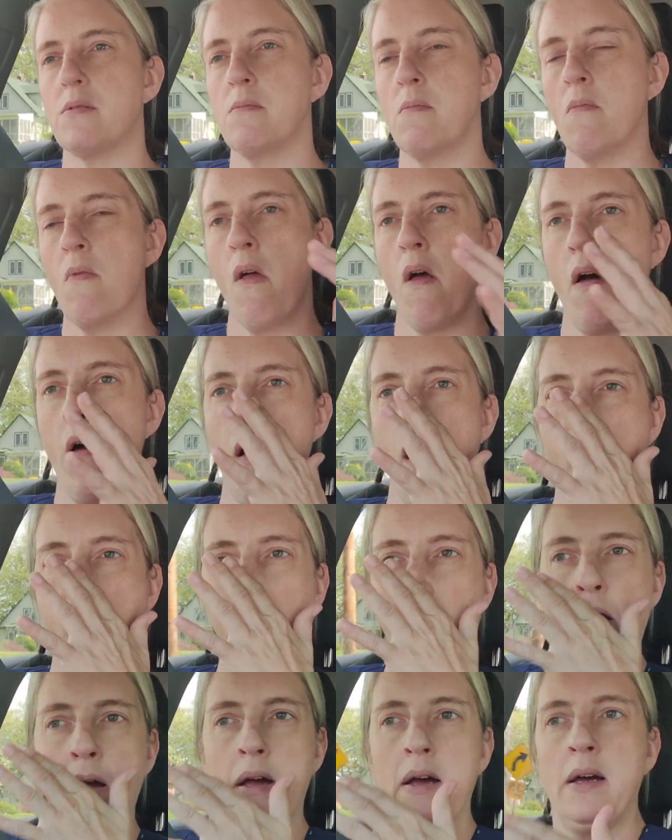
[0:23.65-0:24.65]

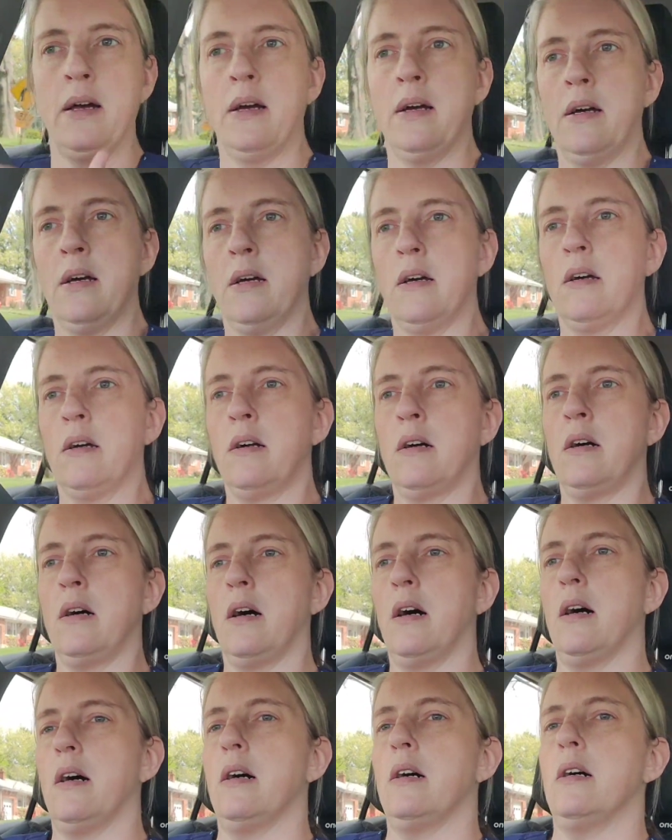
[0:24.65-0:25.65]
And